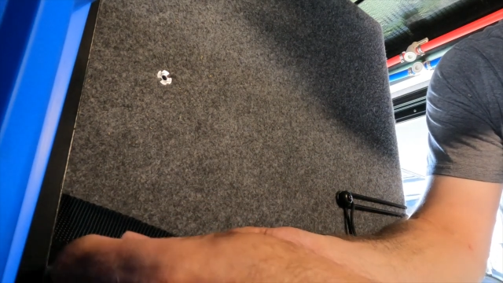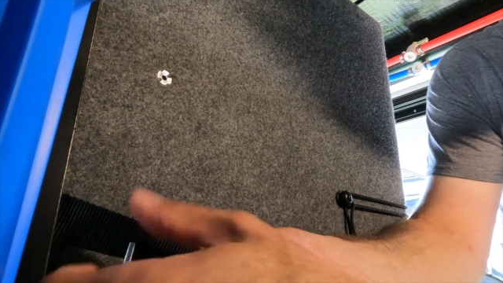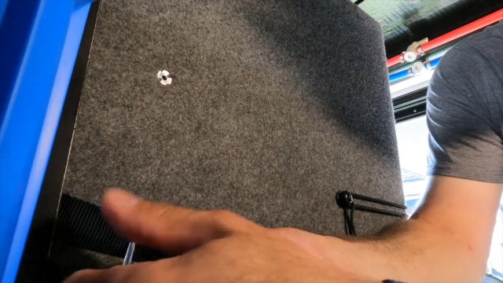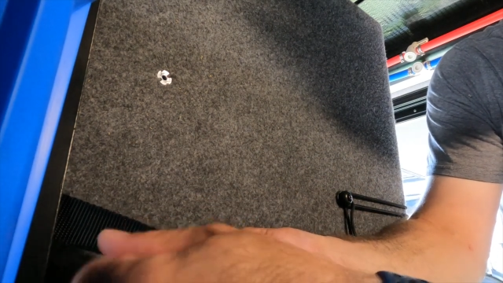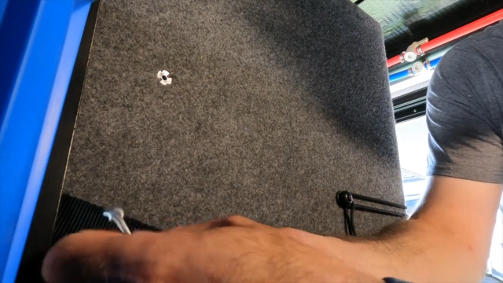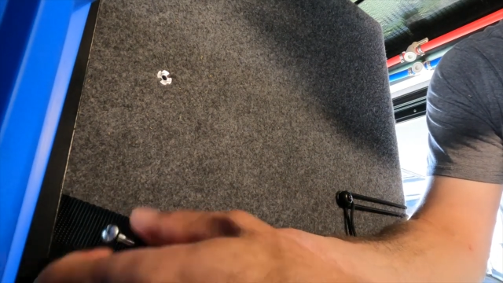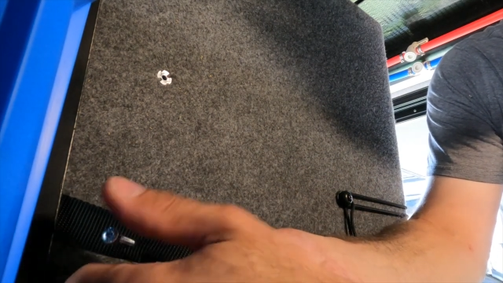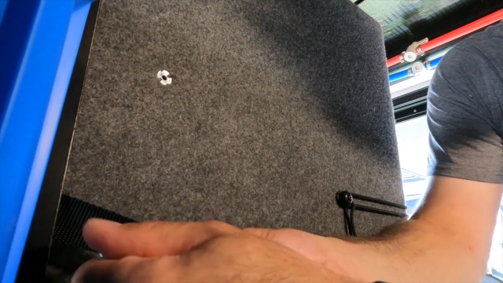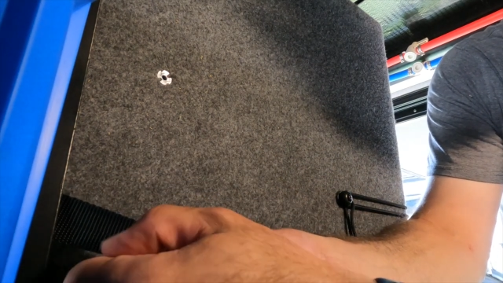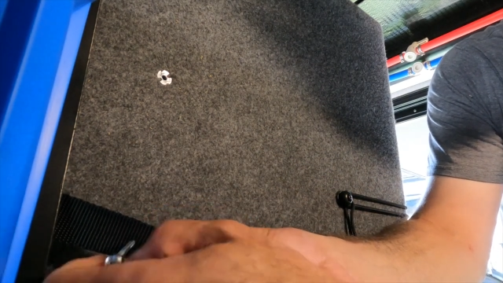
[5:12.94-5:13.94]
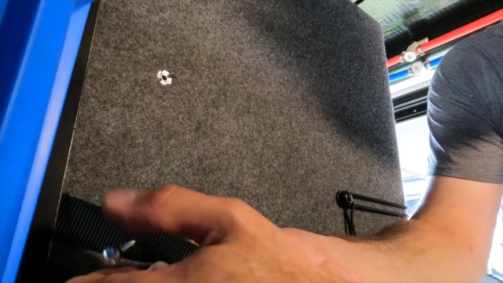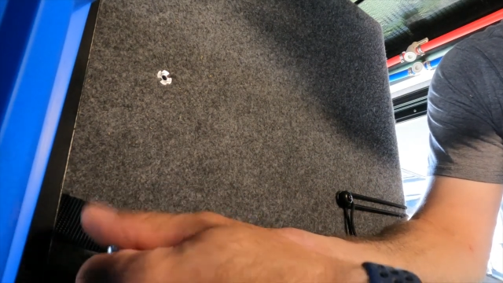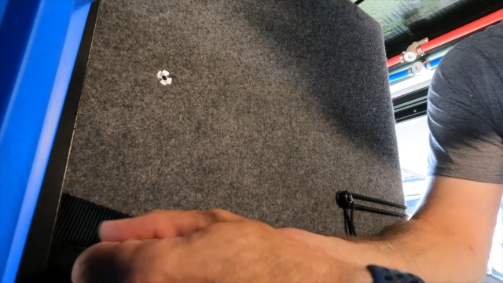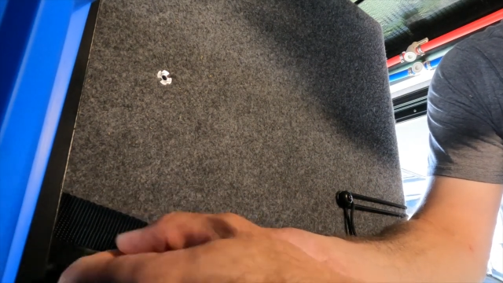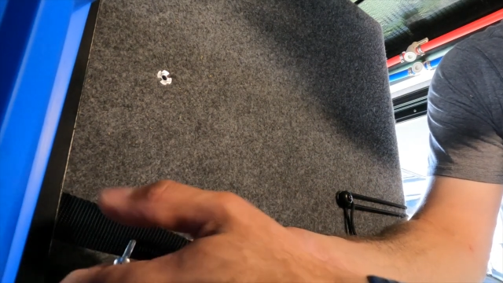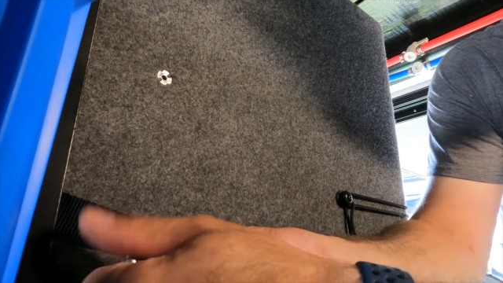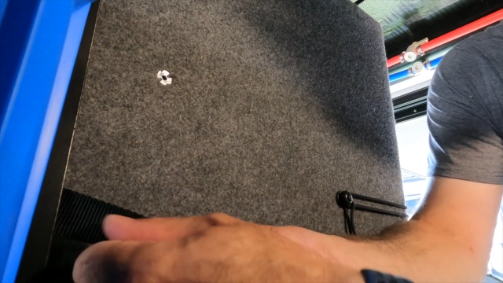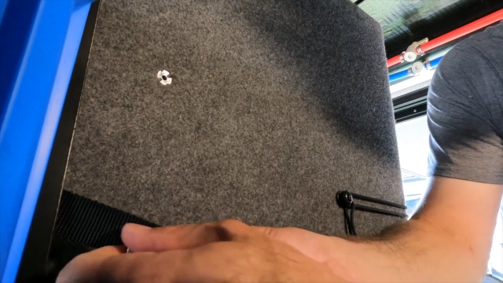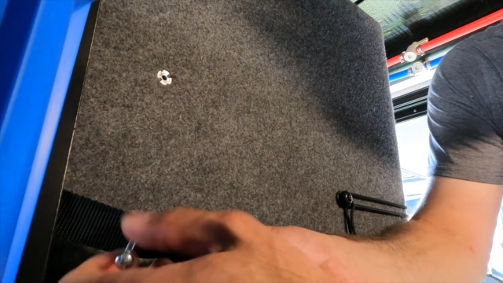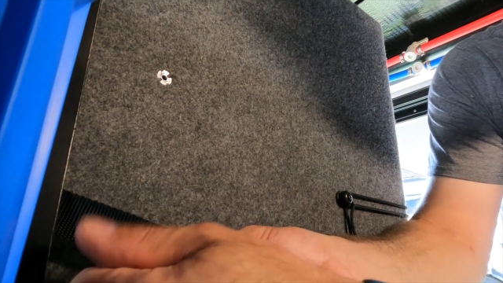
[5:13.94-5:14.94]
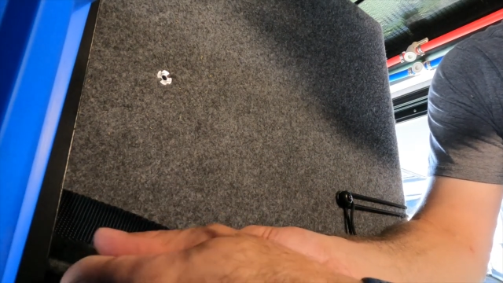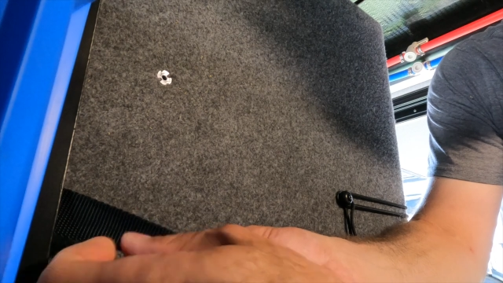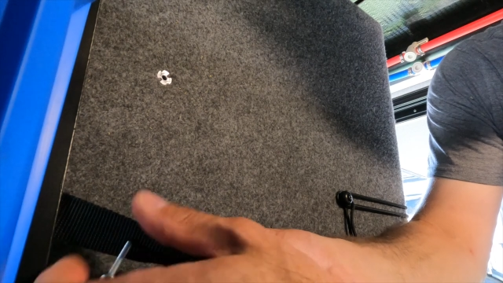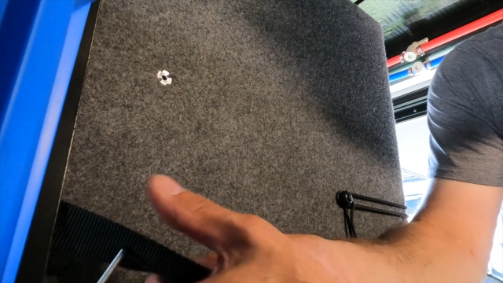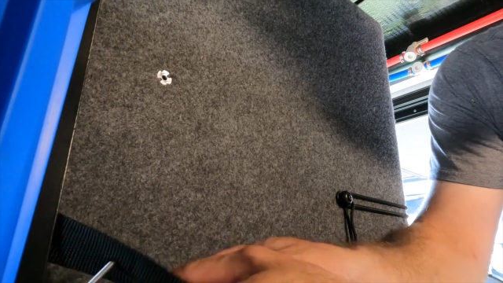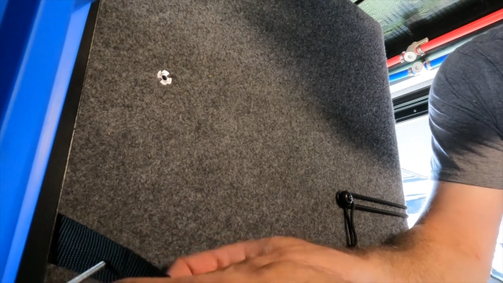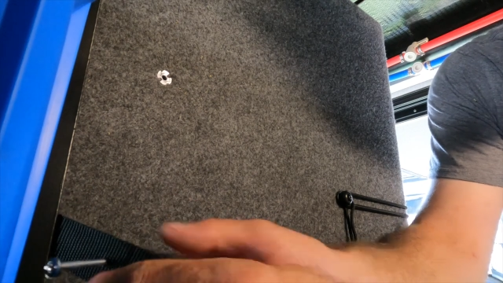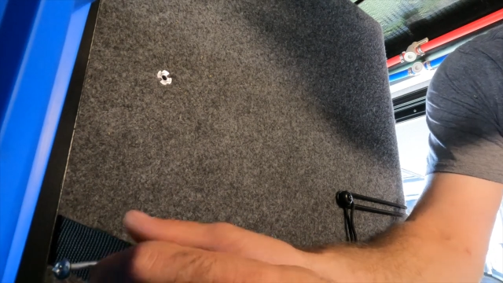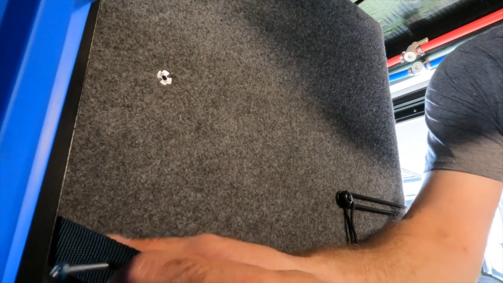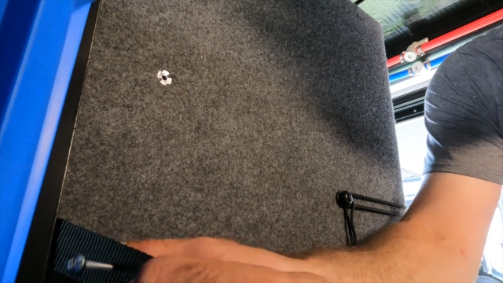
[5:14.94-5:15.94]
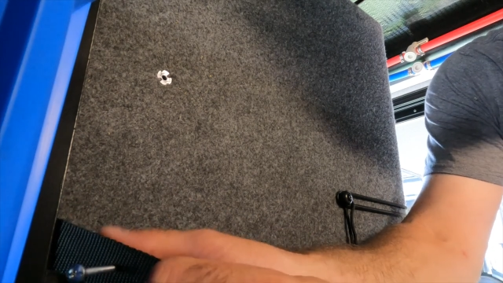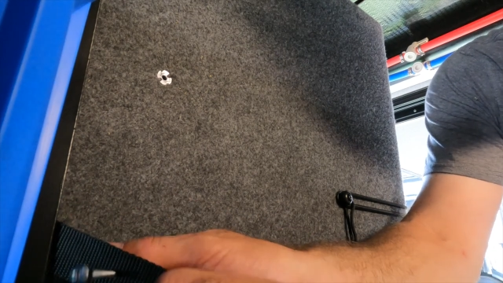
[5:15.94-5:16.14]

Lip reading: No face is visible, so there are no lips to read.